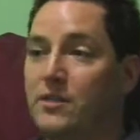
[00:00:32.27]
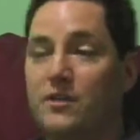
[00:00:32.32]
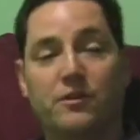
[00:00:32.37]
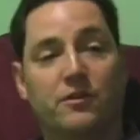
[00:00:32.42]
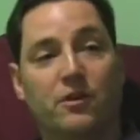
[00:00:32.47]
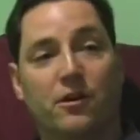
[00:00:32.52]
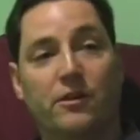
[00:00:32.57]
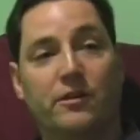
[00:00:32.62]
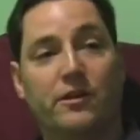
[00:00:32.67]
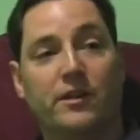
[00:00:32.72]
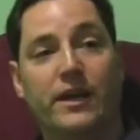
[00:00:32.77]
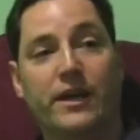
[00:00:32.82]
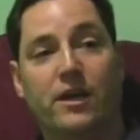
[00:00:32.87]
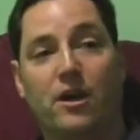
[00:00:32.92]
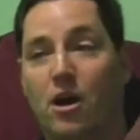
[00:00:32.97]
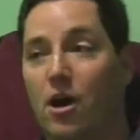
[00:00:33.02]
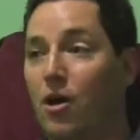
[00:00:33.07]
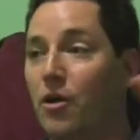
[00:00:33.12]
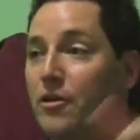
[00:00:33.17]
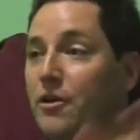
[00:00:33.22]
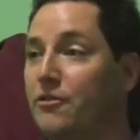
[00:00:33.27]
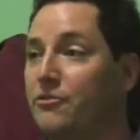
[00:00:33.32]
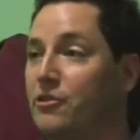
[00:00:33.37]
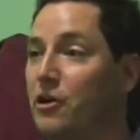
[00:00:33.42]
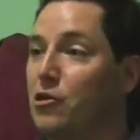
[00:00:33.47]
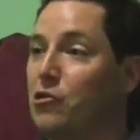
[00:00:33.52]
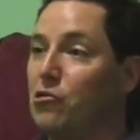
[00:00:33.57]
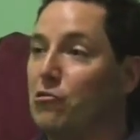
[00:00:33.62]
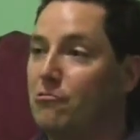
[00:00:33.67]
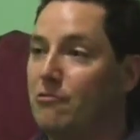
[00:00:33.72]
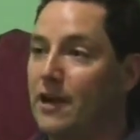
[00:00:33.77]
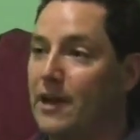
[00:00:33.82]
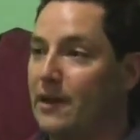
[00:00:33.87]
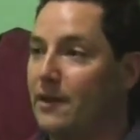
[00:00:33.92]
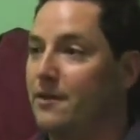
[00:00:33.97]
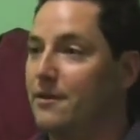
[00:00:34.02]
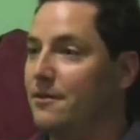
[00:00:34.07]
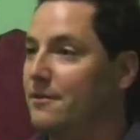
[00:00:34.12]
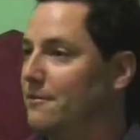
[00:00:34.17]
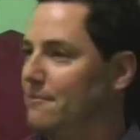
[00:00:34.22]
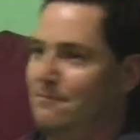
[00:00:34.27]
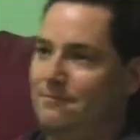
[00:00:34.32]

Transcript: in the door, and you're like, oh, there's Uncle Rick.